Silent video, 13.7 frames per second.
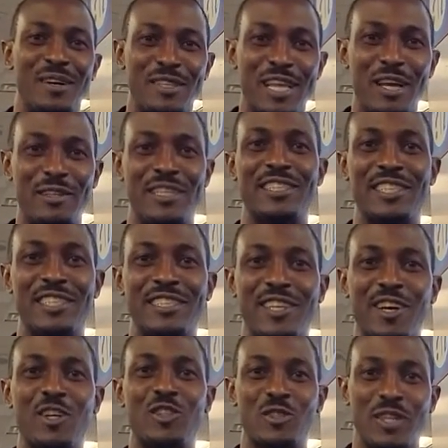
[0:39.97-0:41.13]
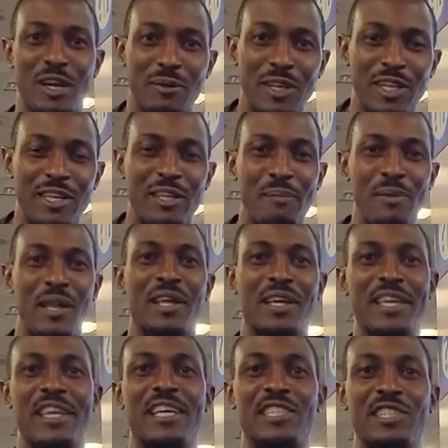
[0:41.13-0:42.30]
that this is the country that we're looking to build a
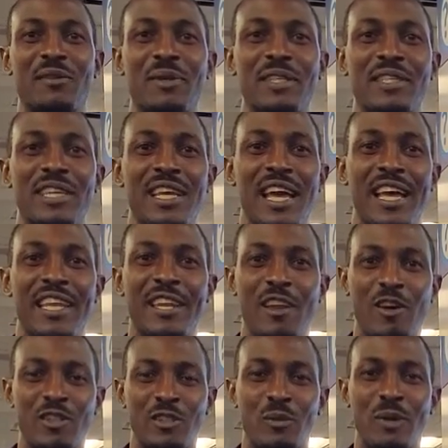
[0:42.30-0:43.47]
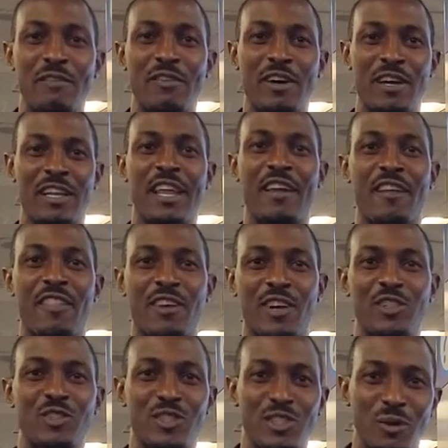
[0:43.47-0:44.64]
connection with. And then also we have a lot of other
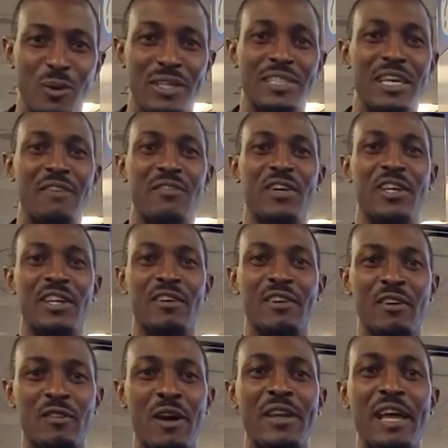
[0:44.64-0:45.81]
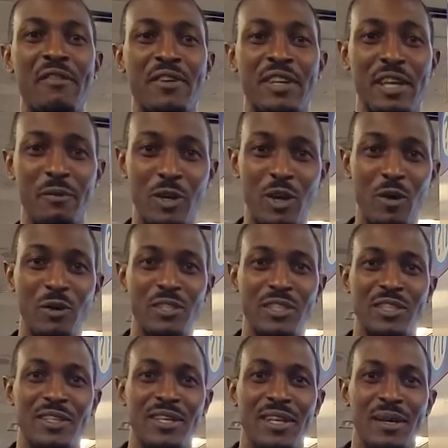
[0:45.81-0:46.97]
countries in West Africa and around Africa that we're going to,
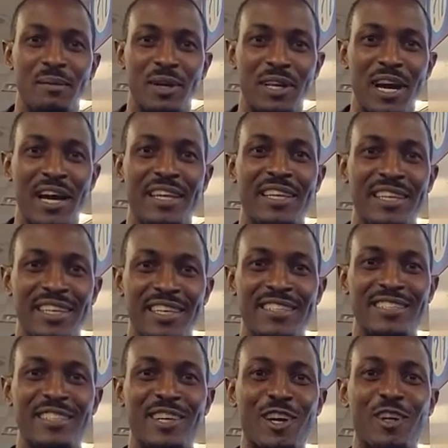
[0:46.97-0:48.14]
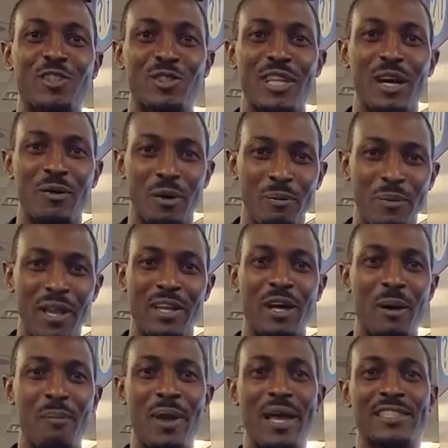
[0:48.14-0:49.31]
but Ghana is the country that we're building our
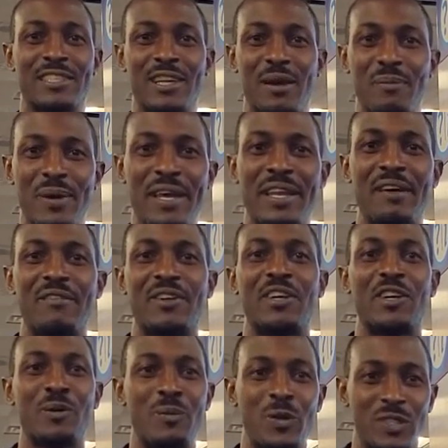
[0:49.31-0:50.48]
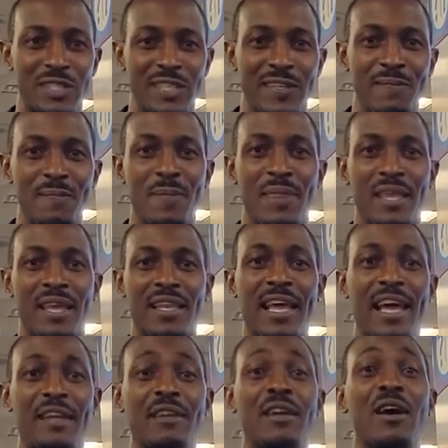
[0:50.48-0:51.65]
Black Star Pan-African community
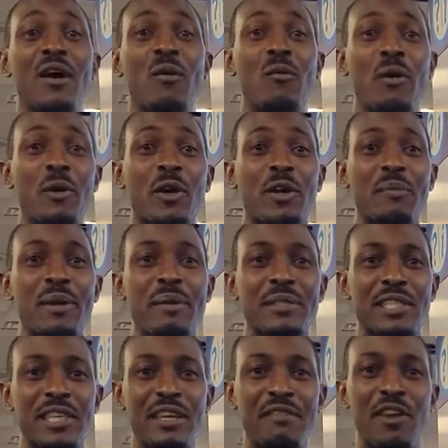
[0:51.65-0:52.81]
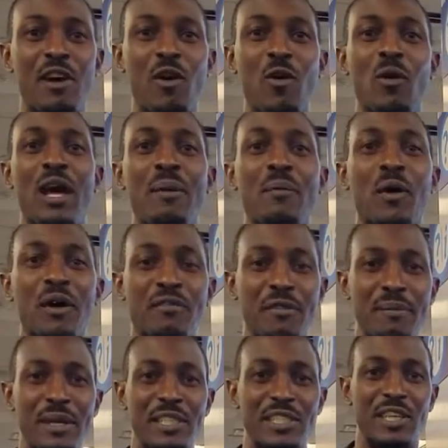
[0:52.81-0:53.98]
land, where we're going to be able to give you a whole lot more
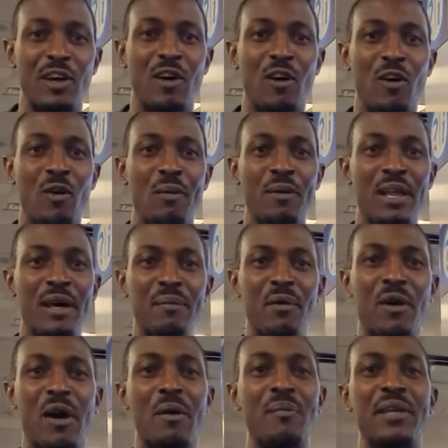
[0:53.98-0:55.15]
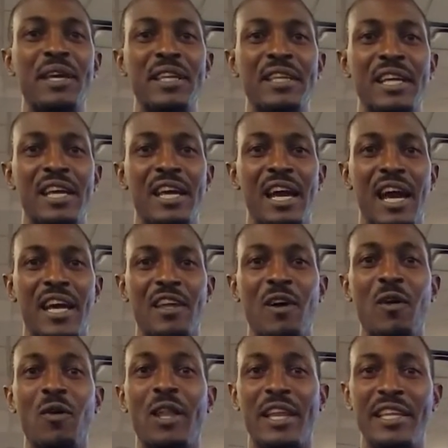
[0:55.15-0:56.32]
information, a whole lot more updates, and a
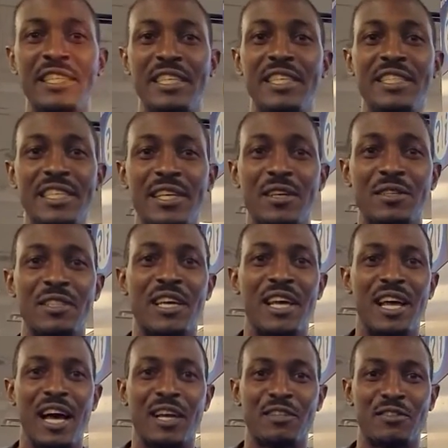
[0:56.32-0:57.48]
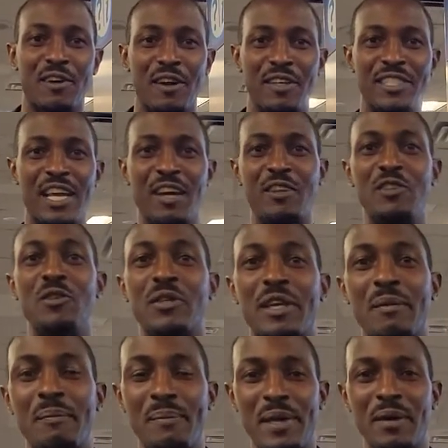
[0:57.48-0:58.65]
whole lot of details as far as how you
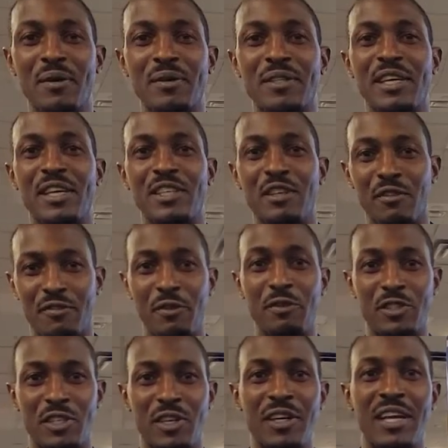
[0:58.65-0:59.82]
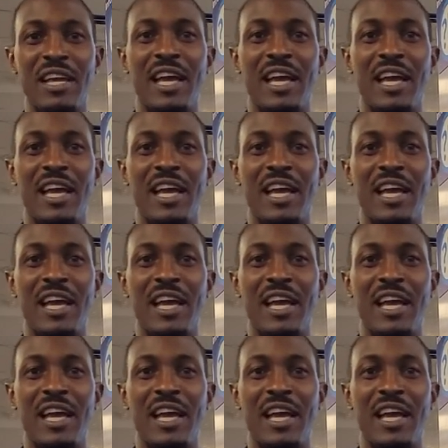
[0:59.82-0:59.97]
can build your future.